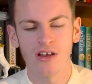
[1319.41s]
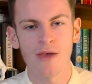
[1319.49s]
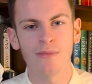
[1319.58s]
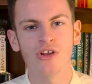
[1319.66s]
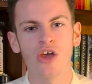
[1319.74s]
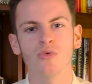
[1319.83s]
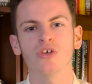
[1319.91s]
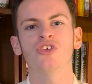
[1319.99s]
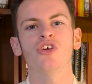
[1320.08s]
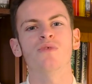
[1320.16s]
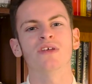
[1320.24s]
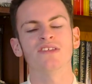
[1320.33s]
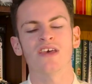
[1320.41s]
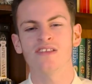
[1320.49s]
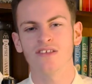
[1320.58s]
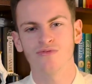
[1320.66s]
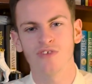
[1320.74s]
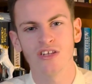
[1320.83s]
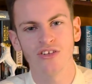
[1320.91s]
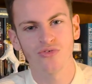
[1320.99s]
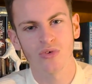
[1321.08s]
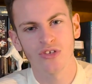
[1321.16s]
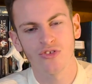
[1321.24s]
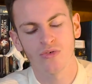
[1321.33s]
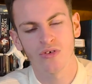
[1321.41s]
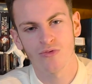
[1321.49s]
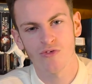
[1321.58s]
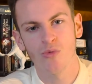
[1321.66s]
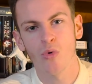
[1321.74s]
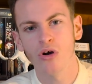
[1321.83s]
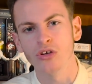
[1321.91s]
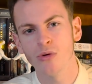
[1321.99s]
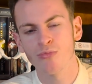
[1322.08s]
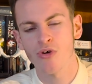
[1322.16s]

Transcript: Let me know what you intend to read in 2023. What are your